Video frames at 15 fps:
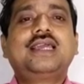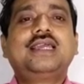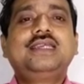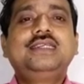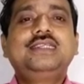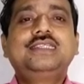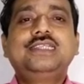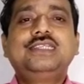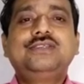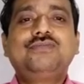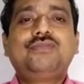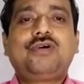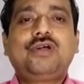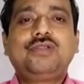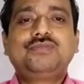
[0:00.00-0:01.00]
it
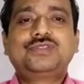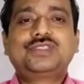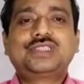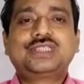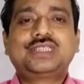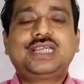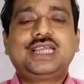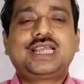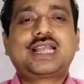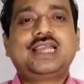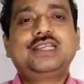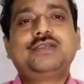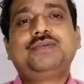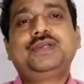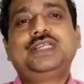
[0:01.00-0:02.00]
involves a
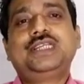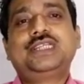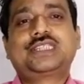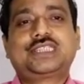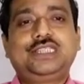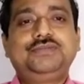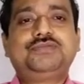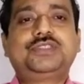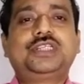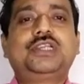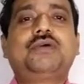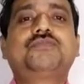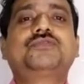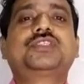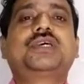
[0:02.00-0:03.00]
kind of a description
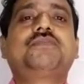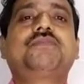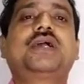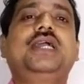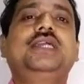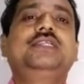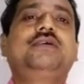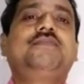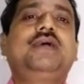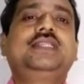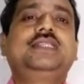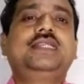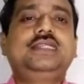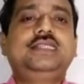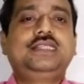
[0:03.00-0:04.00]
of some kind of
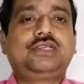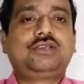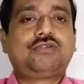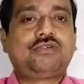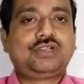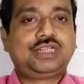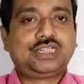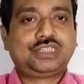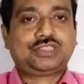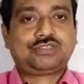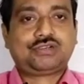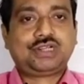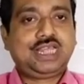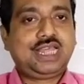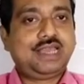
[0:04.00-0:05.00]
athletic contest
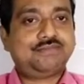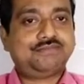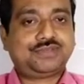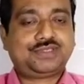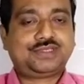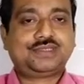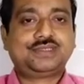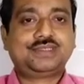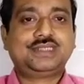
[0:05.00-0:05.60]
or games.